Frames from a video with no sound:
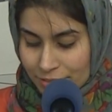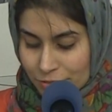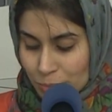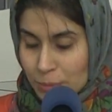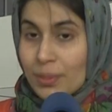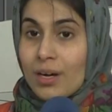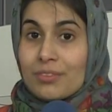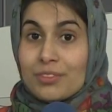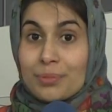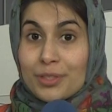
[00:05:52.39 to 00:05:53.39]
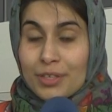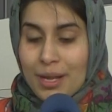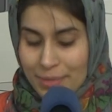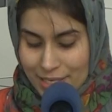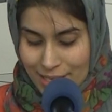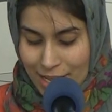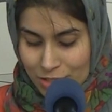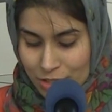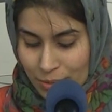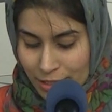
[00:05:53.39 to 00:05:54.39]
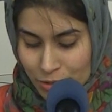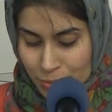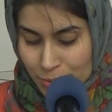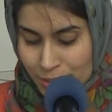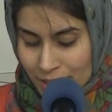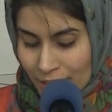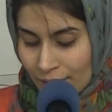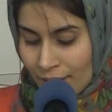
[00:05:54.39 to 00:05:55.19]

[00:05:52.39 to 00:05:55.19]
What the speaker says: the formal part of the programme is actually quite short.